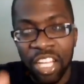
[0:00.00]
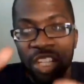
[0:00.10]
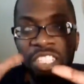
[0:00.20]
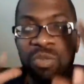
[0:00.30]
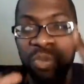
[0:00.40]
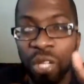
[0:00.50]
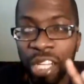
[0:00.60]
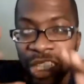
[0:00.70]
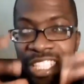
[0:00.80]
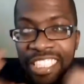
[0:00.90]
Because
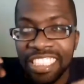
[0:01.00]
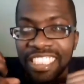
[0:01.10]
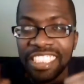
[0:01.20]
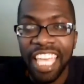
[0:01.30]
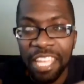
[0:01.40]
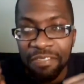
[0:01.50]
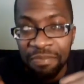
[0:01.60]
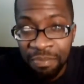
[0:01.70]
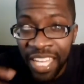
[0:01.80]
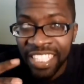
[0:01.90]
we're going to save
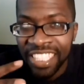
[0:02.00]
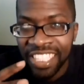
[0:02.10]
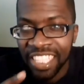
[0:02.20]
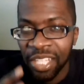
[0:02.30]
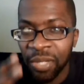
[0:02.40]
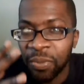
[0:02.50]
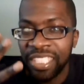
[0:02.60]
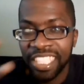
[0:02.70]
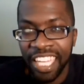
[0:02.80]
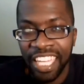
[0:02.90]
money.
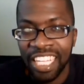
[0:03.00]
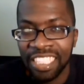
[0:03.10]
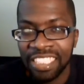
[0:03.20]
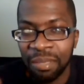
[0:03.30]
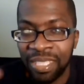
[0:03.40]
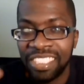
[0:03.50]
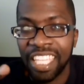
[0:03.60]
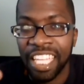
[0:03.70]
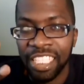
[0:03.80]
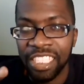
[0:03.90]
We cannot be
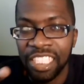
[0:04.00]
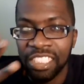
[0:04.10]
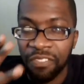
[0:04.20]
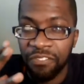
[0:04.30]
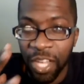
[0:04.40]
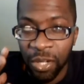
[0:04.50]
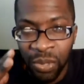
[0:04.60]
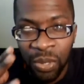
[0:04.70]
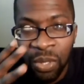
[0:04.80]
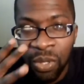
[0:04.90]
taken to
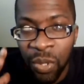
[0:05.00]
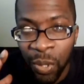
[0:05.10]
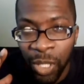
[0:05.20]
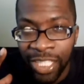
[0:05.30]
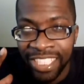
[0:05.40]
federal court.